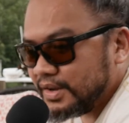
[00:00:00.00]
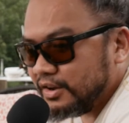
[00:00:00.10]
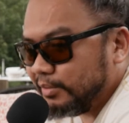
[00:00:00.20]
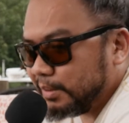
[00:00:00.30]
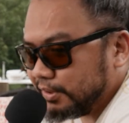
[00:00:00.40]

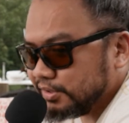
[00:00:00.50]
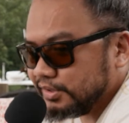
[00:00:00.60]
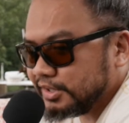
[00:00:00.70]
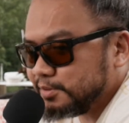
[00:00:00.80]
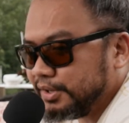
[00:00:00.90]
On my
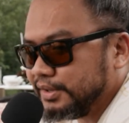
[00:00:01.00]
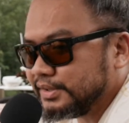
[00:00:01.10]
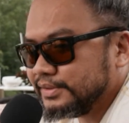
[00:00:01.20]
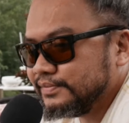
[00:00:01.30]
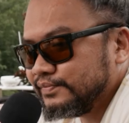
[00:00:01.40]
personal
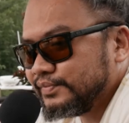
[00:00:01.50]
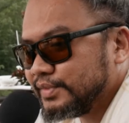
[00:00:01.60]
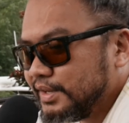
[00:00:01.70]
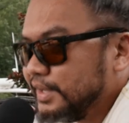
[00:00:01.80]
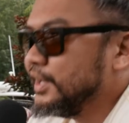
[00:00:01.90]
experience,
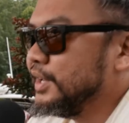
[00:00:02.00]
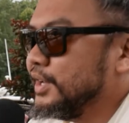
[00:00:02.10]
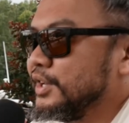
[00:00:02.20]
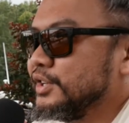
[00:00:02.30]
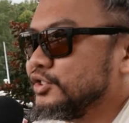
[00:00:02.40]

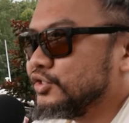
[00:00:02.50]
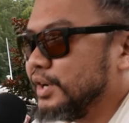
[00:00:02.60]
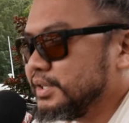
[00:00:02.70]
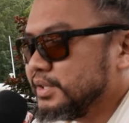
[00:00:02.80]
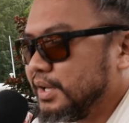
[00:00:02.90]

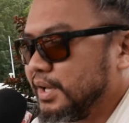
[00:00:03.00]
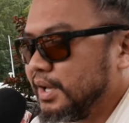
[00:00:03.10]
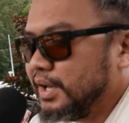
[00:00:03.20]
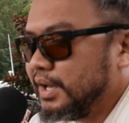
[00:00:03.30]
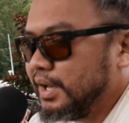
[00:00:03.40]
stress
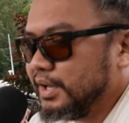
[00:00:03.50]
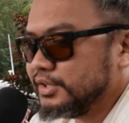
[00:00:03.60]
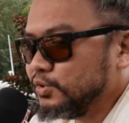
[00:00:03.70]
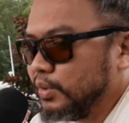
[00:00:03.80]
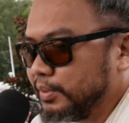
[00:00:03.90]
has
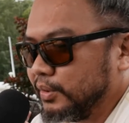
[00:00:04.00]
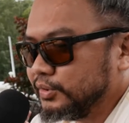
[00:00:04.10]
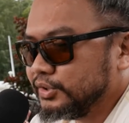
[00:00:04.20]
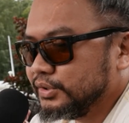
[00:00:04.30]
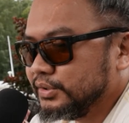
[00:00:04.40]
two
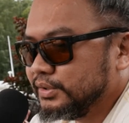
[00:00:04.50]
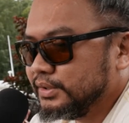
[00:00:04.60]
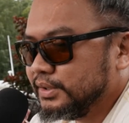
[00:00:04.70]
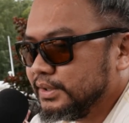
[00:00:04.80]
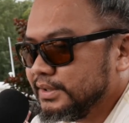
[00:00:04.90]
approaches.
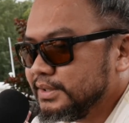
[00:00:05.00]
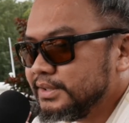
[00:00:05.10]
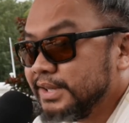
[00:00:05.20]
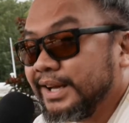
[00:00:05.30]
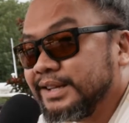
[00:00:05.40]

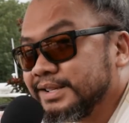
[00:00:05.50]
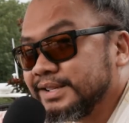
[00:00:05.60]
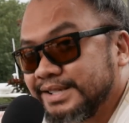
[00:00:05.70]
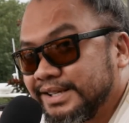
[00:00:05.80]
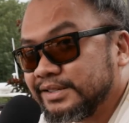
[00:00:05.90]
Take this
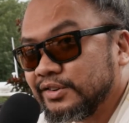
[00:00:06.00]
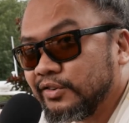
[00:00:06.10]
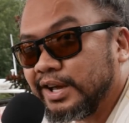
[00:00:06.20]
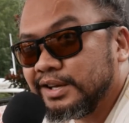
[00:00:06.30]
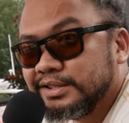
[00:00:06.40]
as ease,
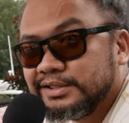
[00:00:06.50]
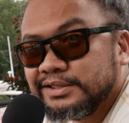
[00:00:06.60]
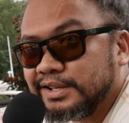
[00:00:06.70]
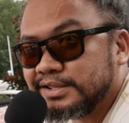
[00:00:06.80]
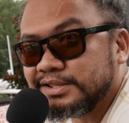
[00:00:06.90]
okay?
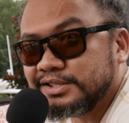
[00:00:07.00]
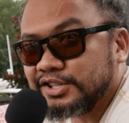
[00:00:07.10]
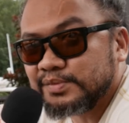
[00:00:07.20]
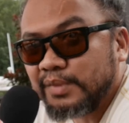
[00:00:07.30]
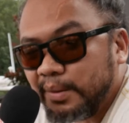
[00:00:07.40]
This is
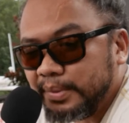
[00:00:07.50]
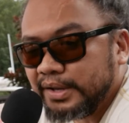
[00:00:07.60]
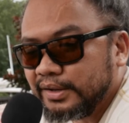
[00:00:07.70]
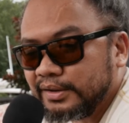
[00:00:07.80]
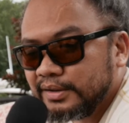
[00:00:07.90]
just my
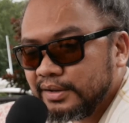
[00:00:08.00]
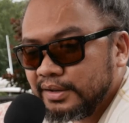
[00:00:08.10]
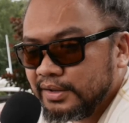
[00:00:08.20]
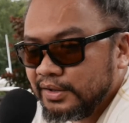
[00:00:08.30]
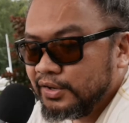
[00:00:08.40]
opinion.
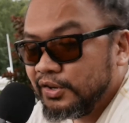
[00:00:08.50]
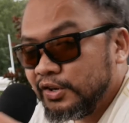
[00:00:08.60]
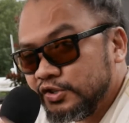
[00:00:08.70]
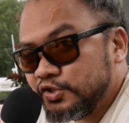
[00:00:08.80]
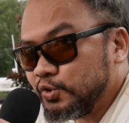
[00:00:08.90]

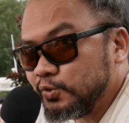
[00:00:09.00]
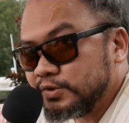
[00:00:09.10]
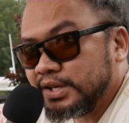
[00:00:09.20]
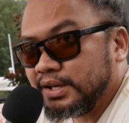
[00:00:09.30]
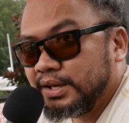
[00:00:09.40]

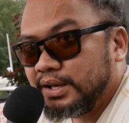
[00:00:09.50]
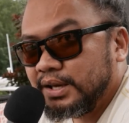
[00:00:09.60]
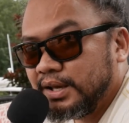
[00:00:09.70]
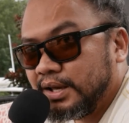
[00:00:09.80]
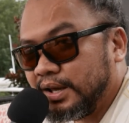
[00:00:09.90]
Choosing
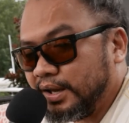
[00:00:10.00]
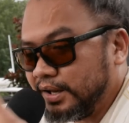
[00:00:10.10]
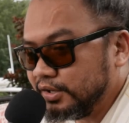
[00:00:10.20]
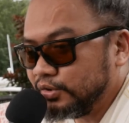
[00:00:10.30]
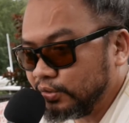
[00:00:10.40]

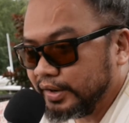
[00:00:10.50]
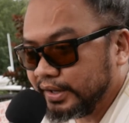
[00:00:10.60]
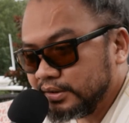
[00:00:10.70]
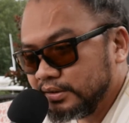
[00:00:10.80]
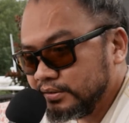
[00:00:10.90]
and
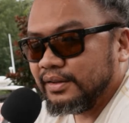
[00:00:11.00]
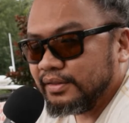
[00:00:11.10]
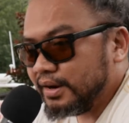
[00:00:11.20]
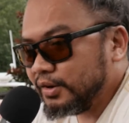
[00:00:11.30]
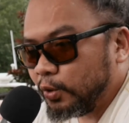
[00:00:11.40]
enduring.
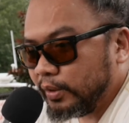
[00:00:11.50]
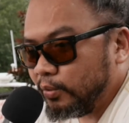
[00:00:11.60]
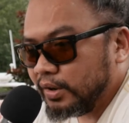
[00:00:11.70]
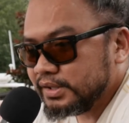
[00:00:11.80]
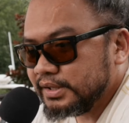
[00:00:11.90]
There are no
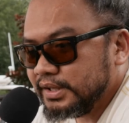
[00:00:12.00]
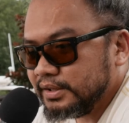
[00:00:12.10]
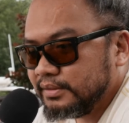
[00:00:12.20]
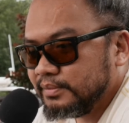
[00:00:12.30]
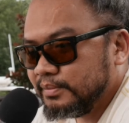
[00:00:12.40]
rewards in it,
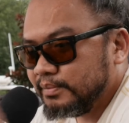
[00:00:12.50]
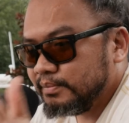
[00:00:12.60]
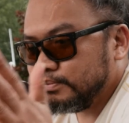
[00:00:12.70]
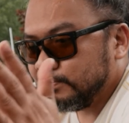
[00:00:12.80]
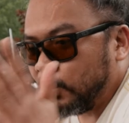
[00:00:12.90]

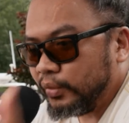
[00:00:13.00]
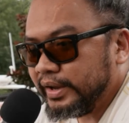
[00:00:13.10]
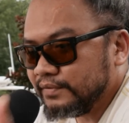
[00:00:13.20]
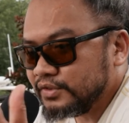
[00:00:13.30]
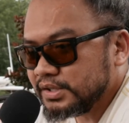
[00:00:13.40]
but we
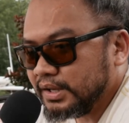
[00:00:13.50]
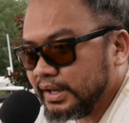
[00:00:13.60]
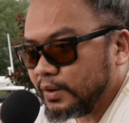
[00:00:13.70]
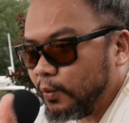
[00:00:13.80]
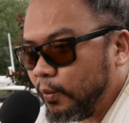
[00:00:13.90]
have to
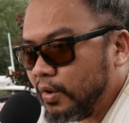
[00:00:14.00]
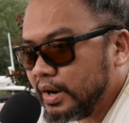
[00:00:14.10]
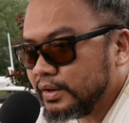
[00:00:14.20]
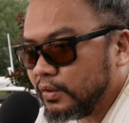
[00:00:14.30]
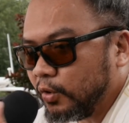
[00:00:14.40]
select
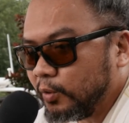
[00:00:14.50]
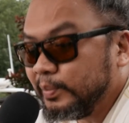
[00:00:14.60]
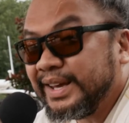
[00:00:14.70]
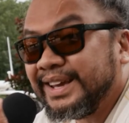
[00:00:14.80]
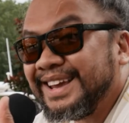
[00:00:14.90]
one or
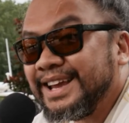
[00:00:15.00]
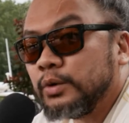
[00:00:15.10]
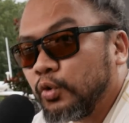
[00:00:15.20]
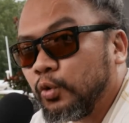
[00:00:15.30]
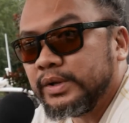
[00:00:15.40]
be
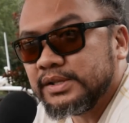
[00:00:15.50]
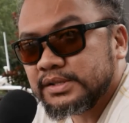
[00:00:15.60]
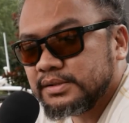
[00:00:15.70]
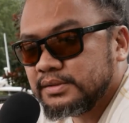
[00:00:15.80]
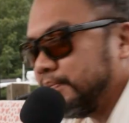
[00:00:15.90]
in
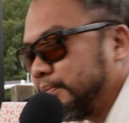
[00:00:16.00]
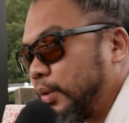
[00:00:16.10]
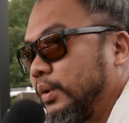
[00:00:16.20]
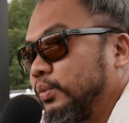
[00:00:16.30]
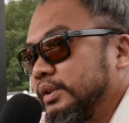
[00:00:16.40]
ruins. But
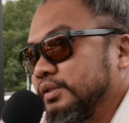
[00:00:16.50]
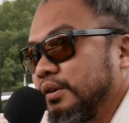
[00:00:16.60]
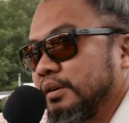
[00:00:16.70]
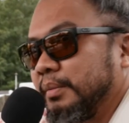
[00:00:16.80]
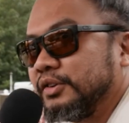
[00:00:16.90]
when we
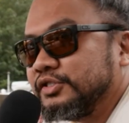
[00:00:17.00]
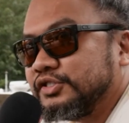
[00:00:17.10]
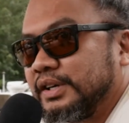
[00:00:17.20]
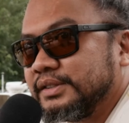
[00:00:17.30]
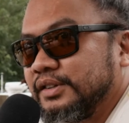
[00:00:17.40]
talk about
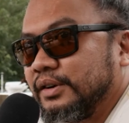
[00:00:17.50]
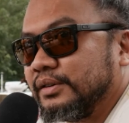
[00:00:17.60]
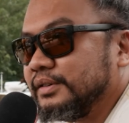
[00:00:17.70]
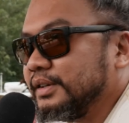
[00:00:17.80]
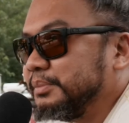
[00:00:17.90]
stress
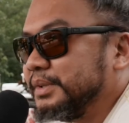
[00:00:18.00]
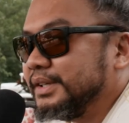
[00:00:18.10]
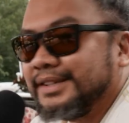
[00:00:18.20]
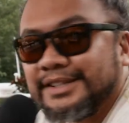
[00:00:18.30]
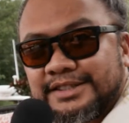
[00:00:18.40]
though,
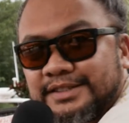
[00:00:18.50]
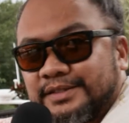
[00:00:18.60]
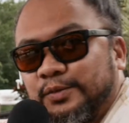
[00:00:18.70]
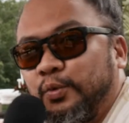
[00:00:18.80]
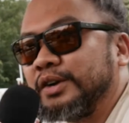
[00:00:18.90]
this
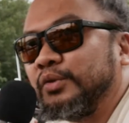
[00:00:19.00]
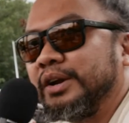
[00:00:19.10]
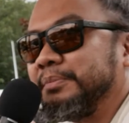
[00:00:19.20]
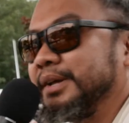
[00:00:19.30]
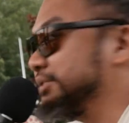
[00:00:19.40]
one
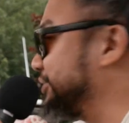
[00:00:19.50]
great place